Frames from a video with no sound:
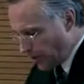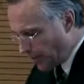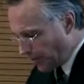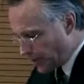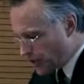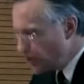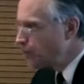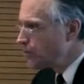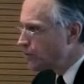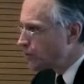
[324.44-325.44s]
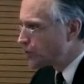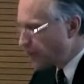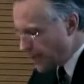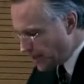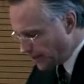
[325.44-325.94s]
We published new
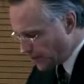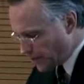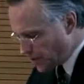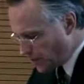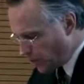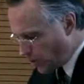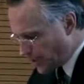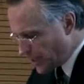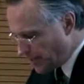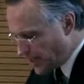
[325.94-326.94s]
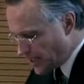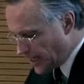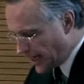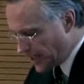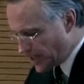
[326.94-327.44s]
screening levels for contaminated
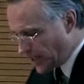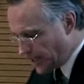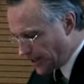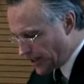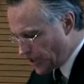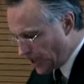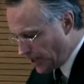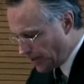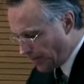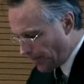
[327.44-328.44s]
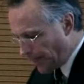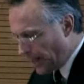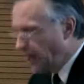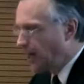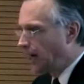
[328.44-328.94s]
land earlier this year,
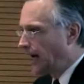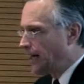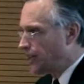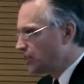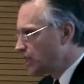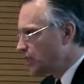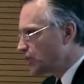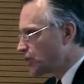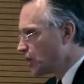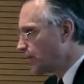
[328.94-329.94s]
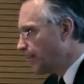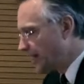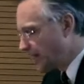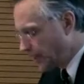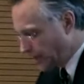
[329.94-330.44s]
and as these
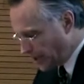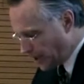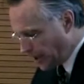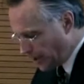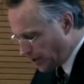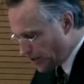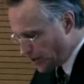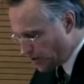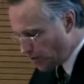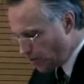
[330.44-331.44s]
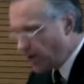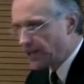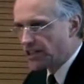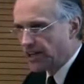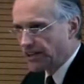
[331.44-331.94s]
bed in, I ask you to
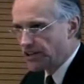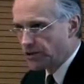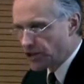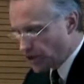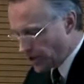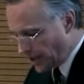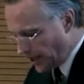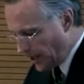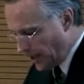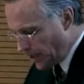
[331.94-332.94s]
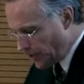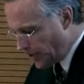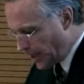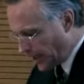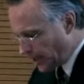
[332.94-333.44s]
work together to ensure
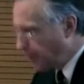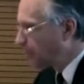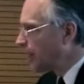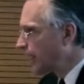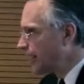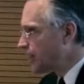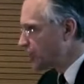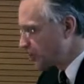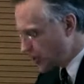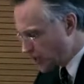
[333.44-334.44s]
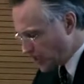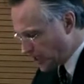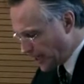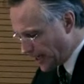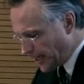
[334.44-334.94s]
that they're applied
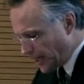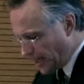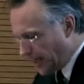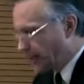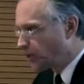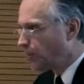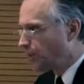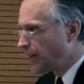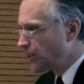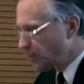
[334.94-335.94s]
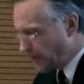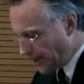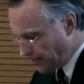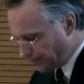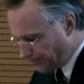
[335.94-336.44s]
consistently and
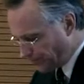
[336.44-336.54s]
comprehensively.